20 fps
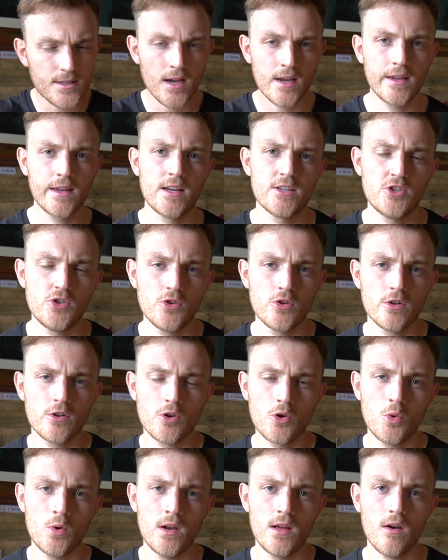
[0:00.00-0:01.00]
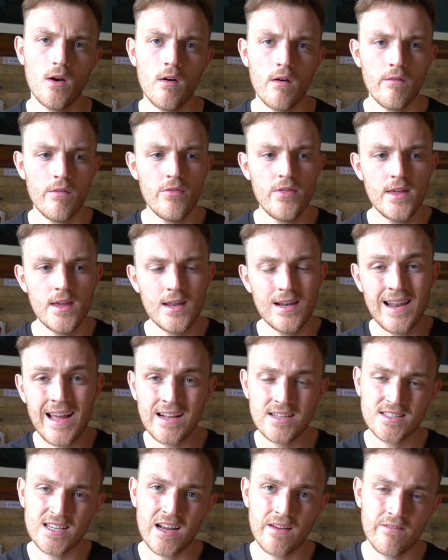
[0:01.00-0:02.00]
I guess you could call it, of the
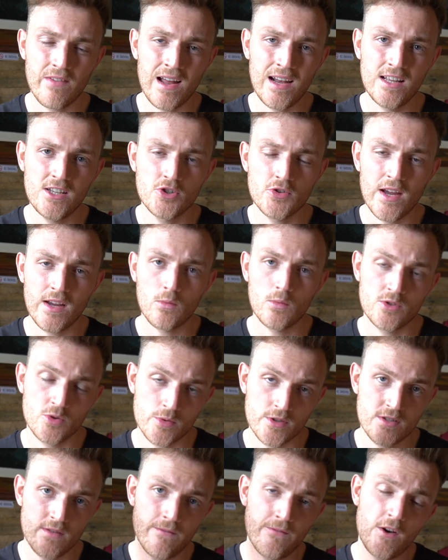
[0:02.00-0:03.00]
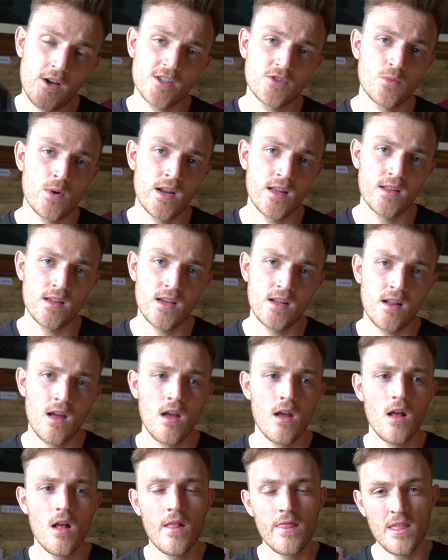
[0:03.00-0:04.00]
Langtang Valley trek, which was the first one I did,
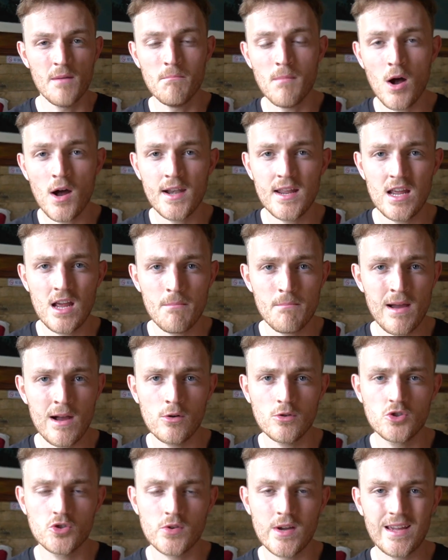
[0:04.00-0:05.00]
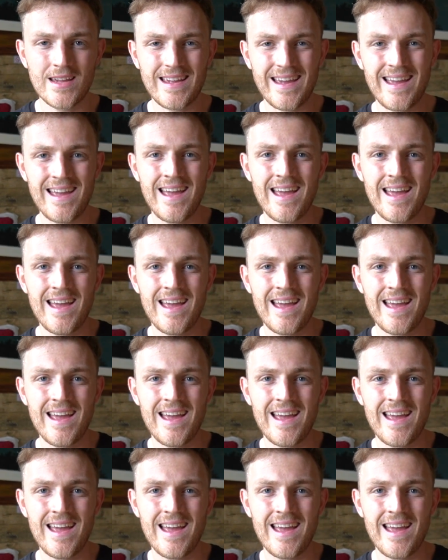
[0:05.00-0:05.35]
the Mardi Himal trek,